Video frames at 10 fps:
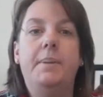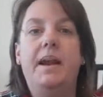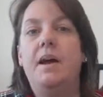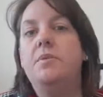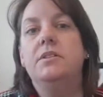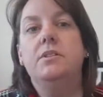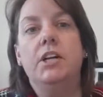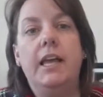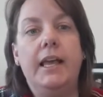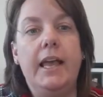but I was
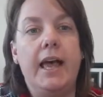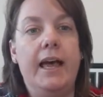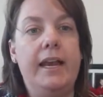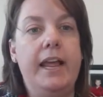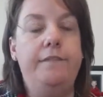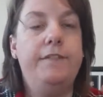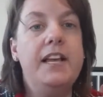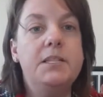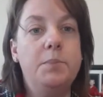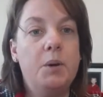looking at a
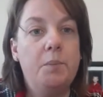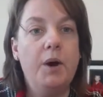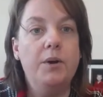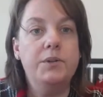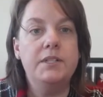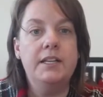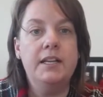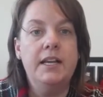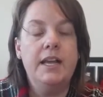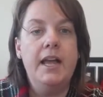Facebook post
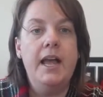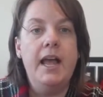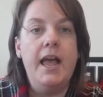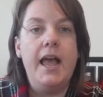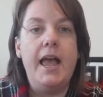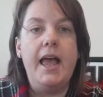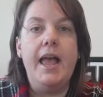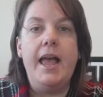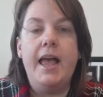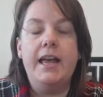
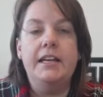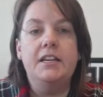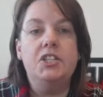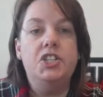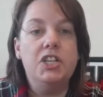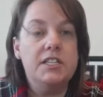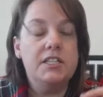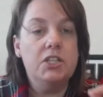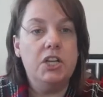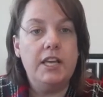and
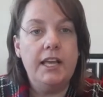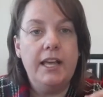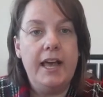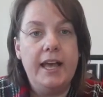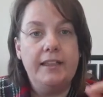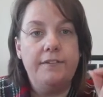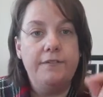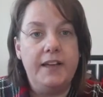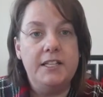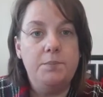just looking at the
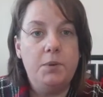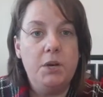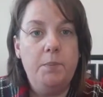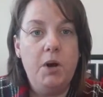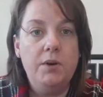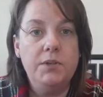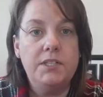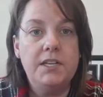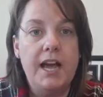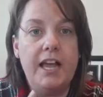Facebook
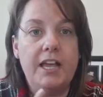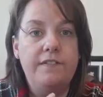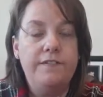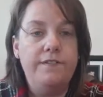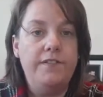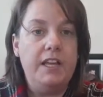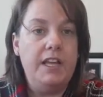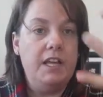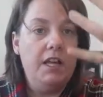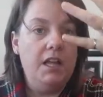post, I could
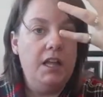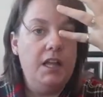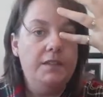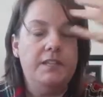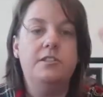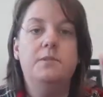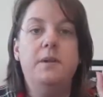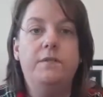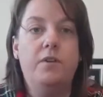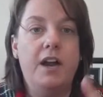feel this is
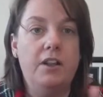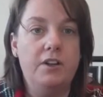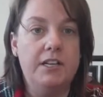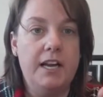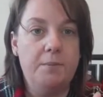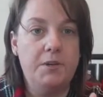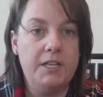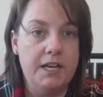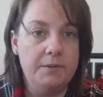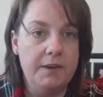before I learned how to
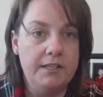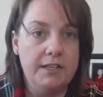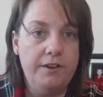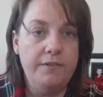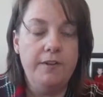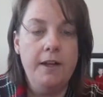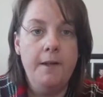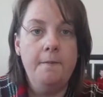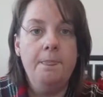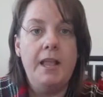protect myself.
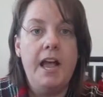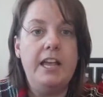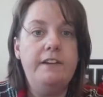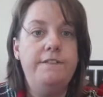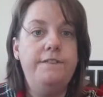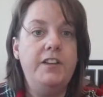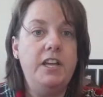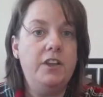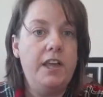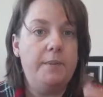I could
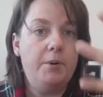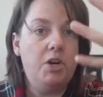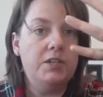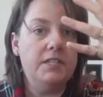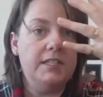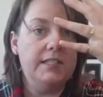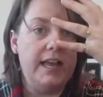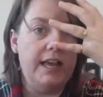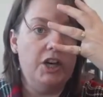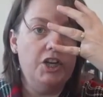feel that person's
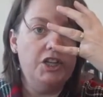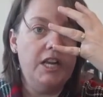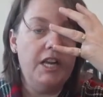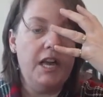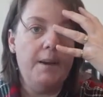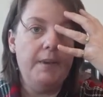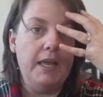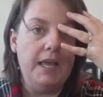energy coming